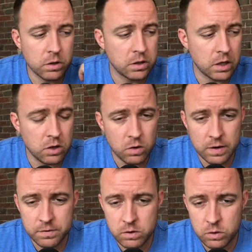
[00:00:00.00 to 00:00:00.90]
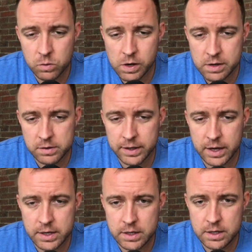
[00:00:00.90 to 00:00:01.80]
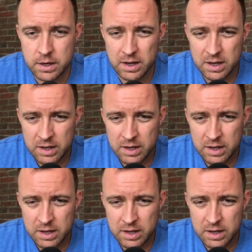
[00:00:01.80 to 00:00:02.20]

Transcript: because then you don't have to do it twice like I did.